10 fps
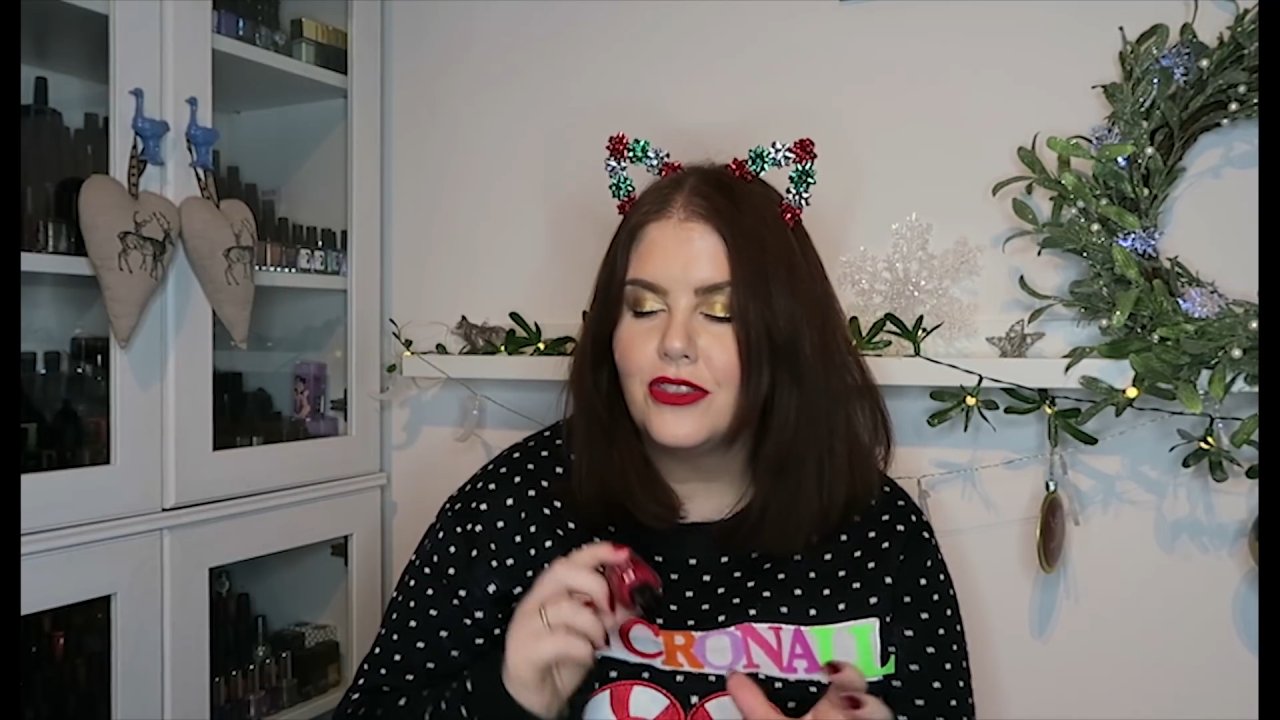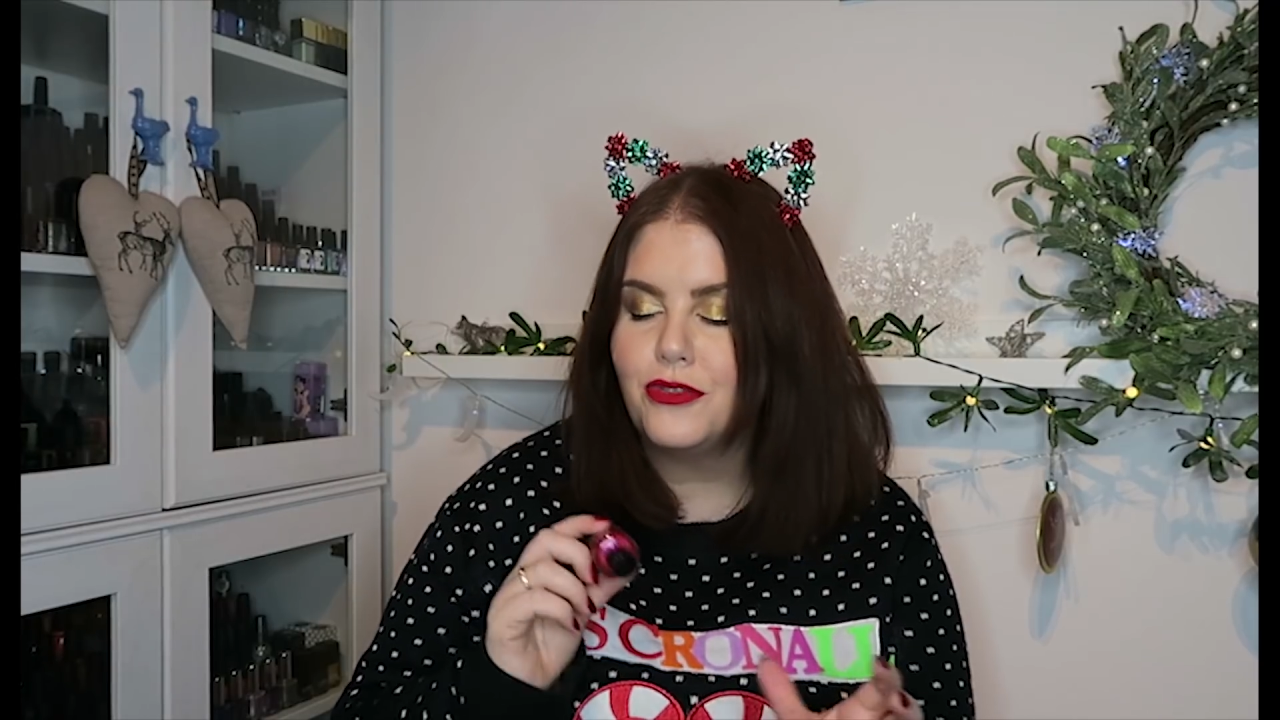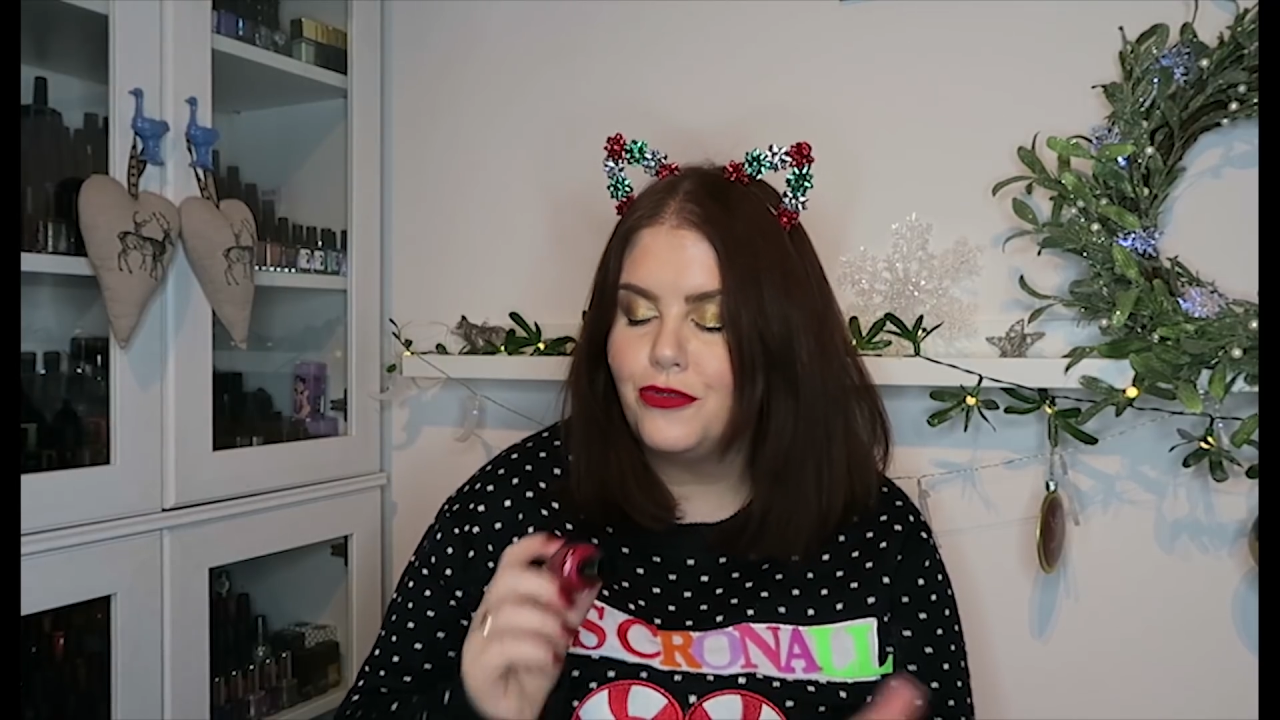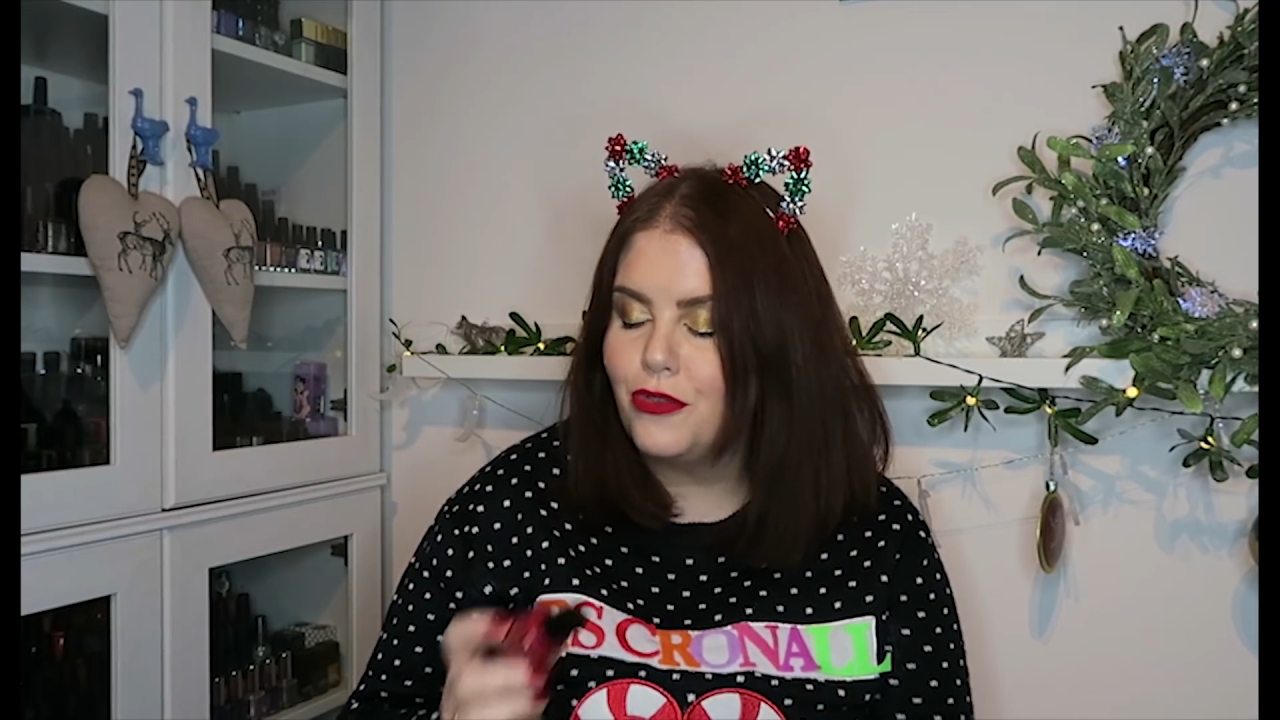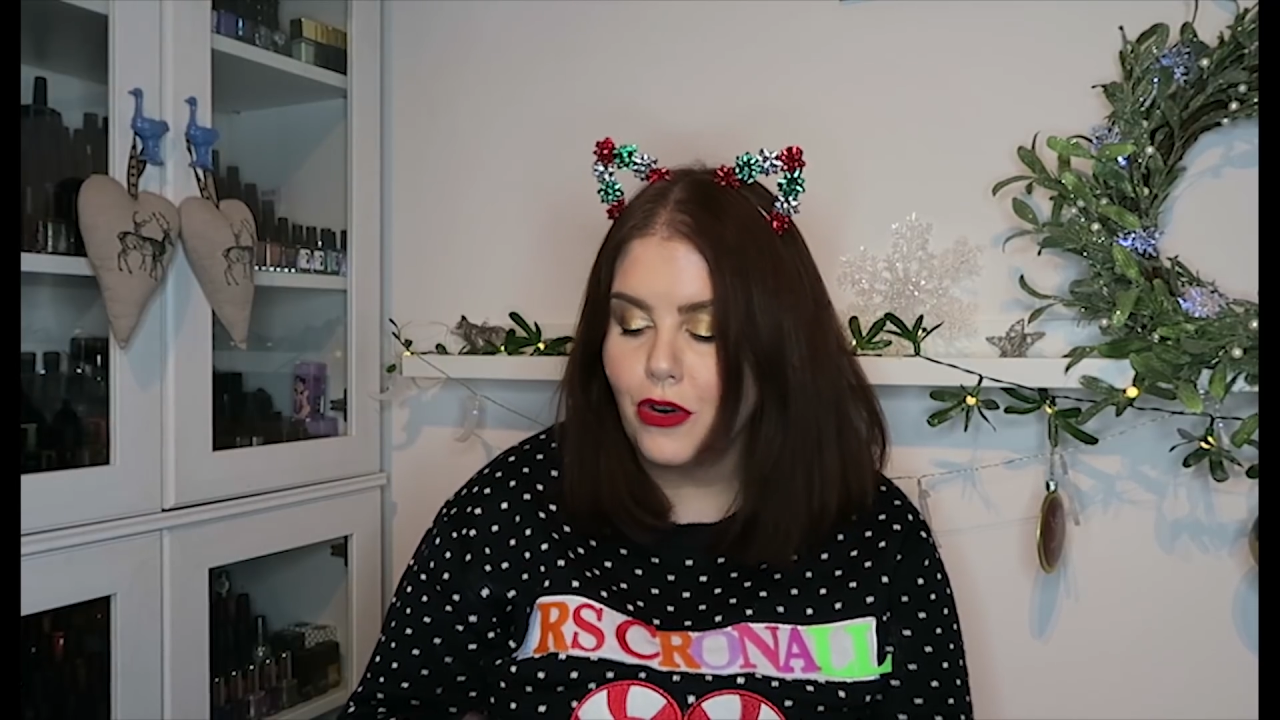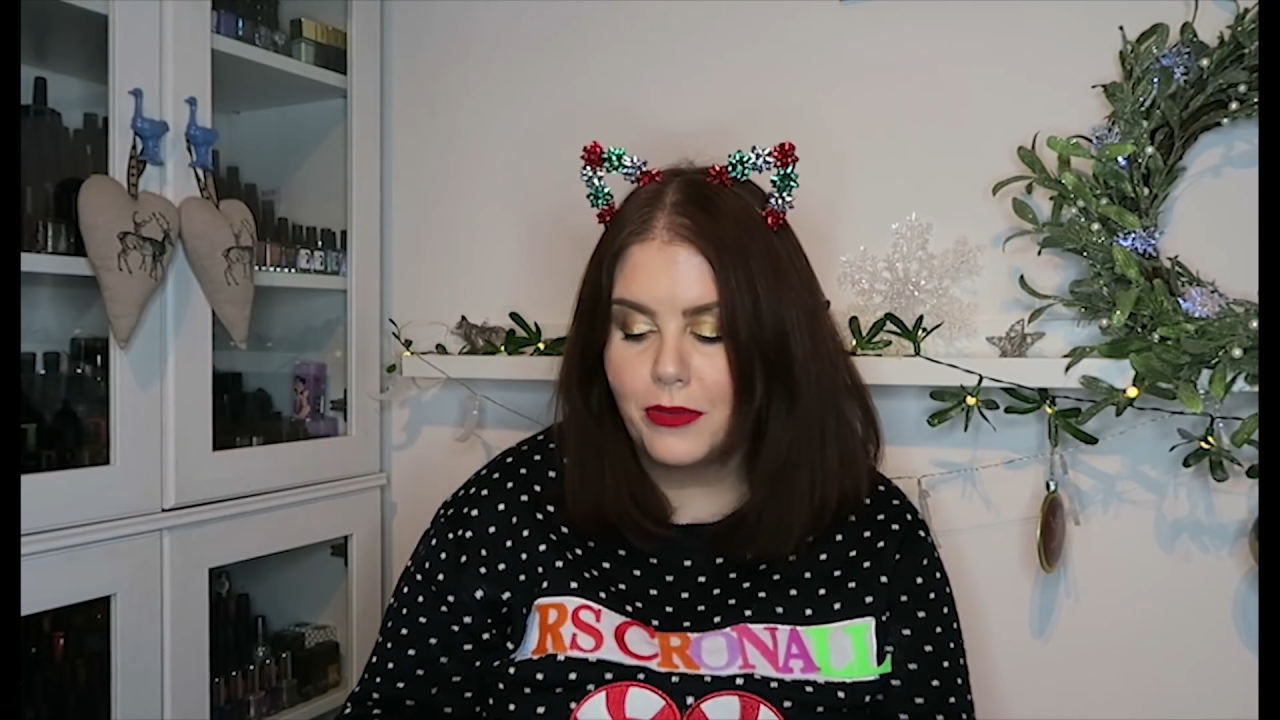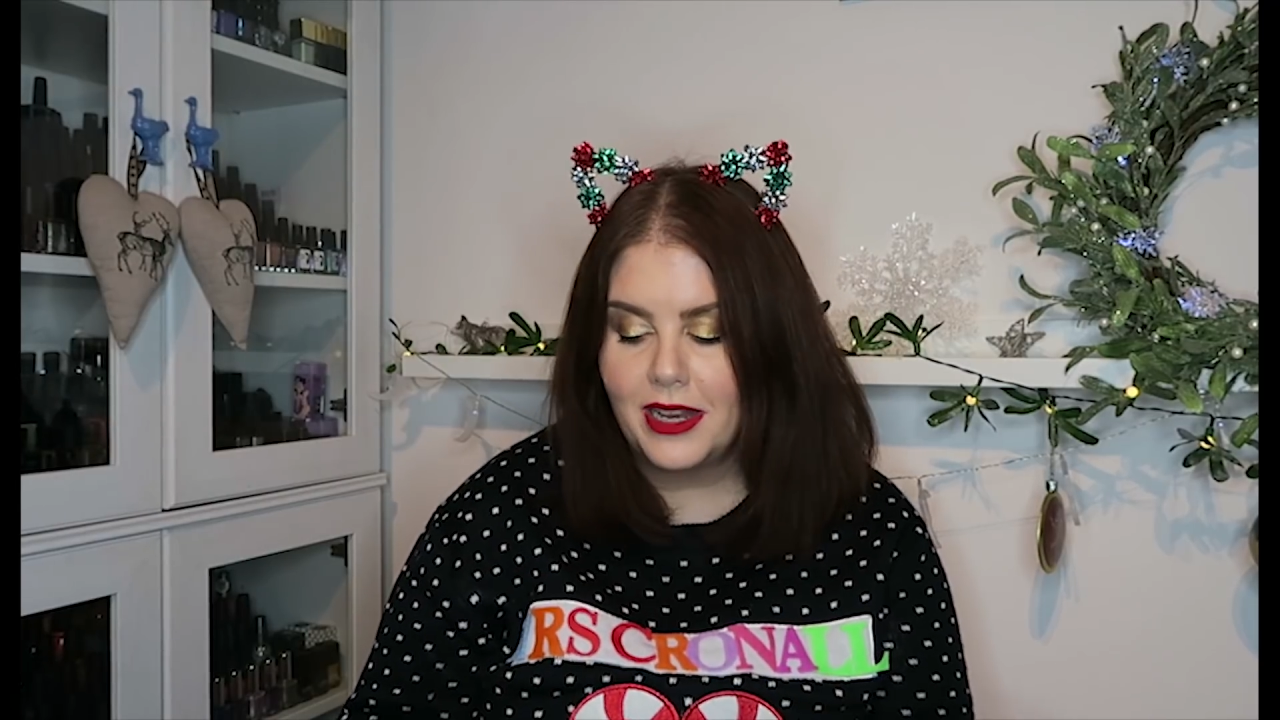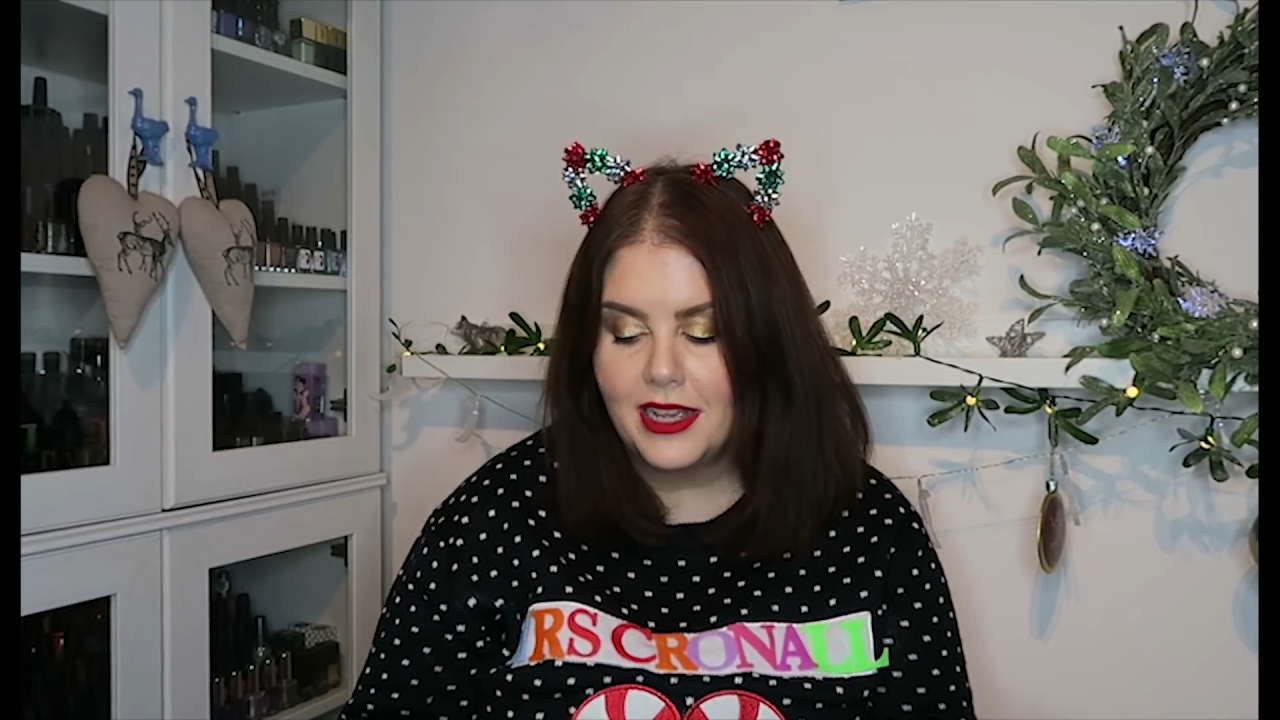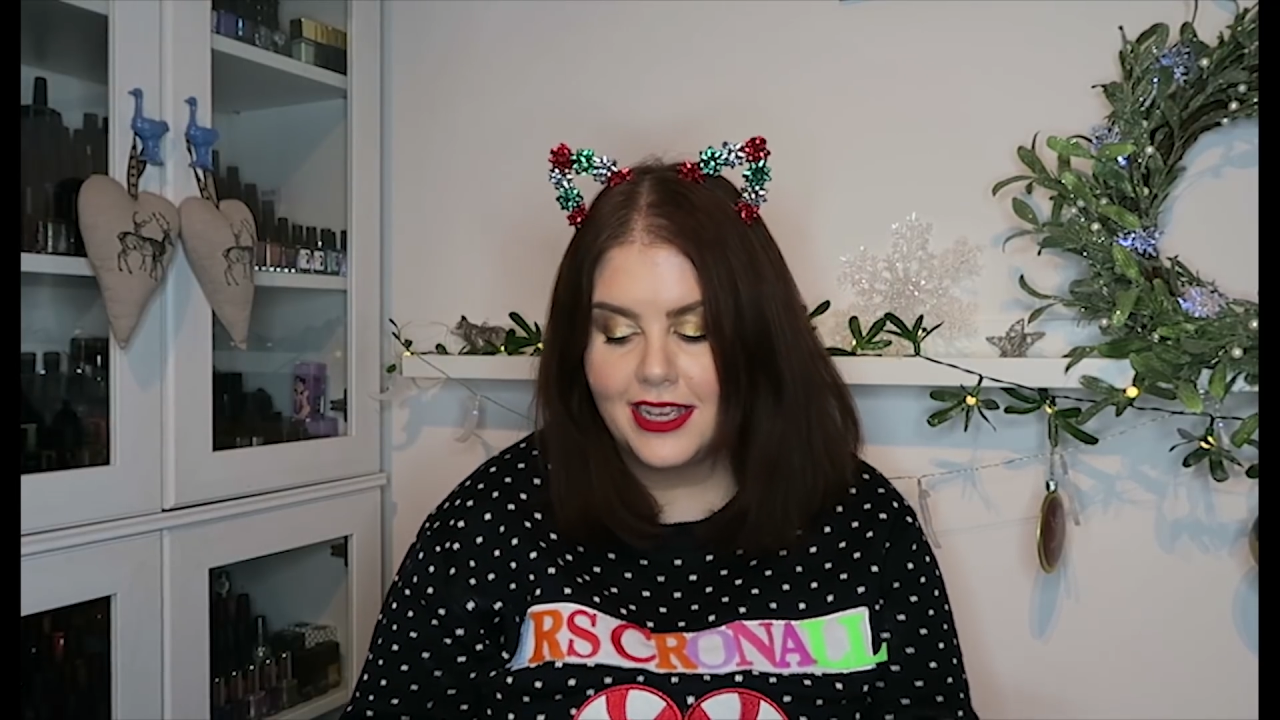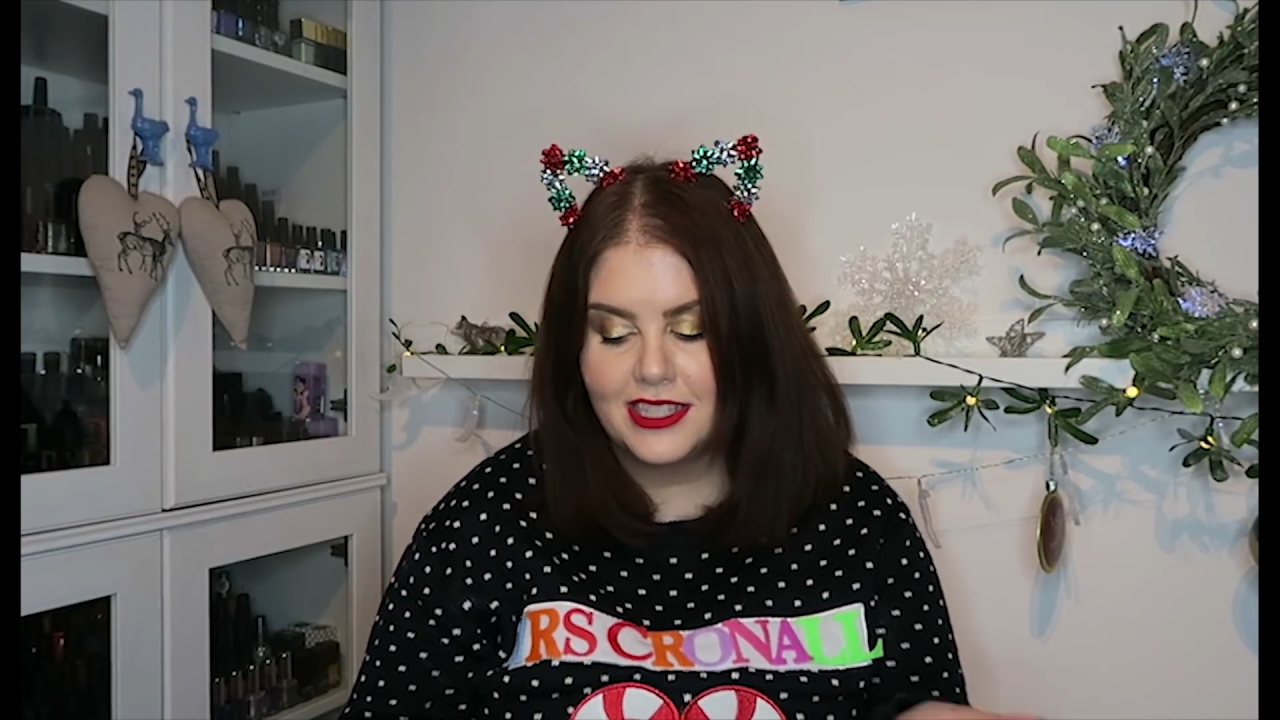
The formula